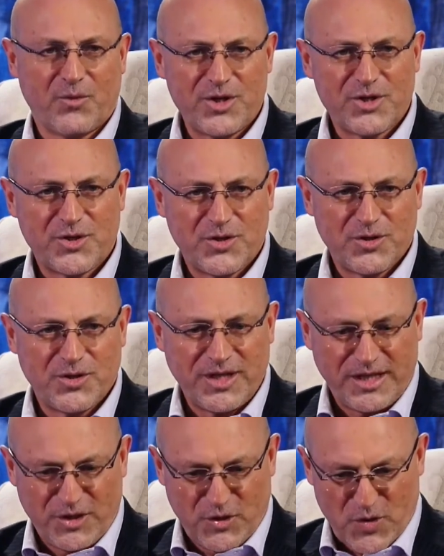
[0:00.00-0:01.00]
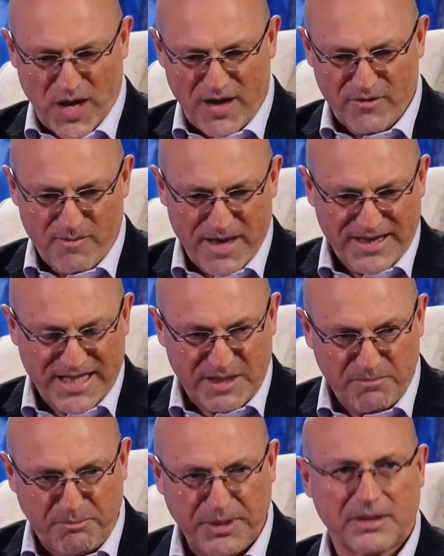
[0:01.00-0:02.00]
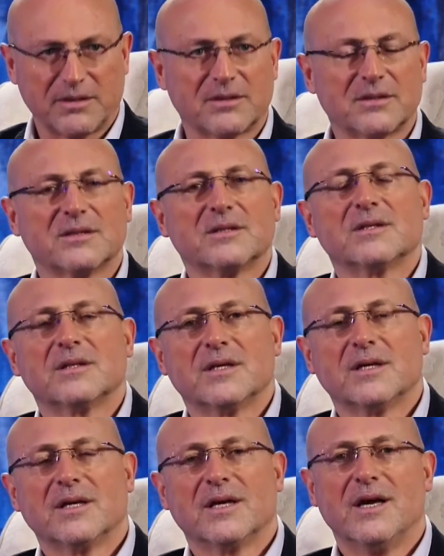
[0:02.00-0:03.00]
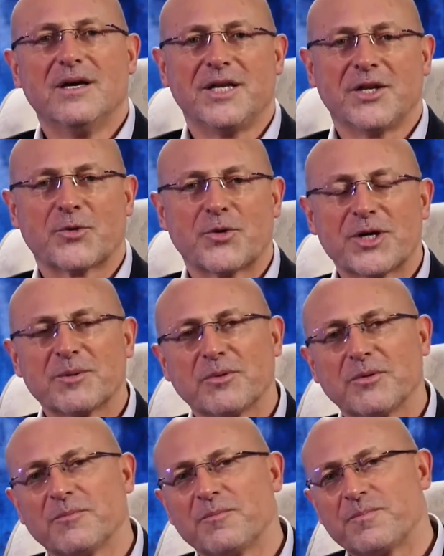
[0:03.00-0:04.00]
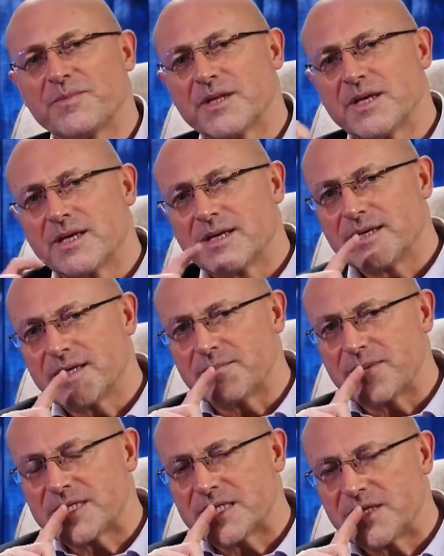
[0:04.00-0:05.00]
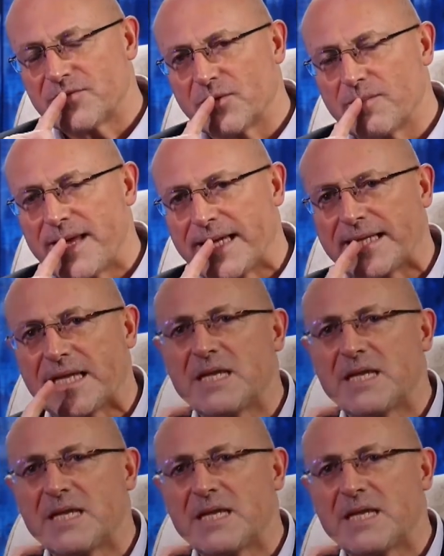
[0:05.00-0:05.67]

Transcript: in which you have a man that built an incredible capacity for